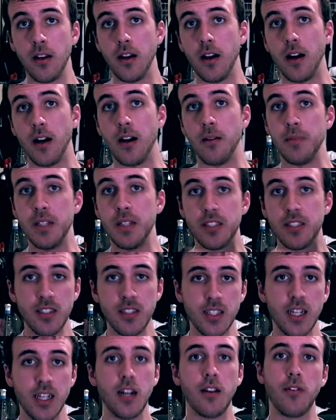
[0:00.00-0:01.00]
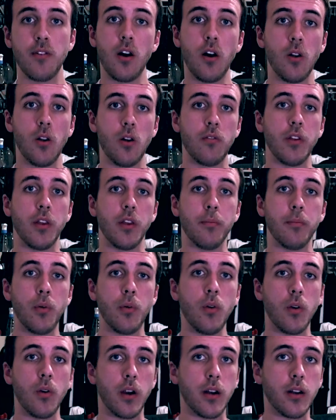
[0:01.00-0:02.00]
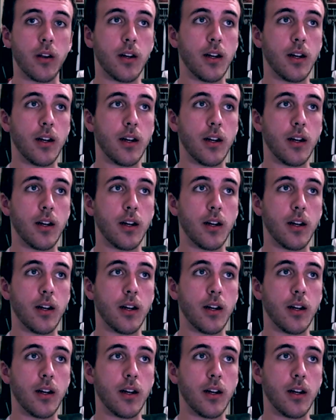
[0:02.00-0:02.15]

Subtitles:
It's just kind of all over the board.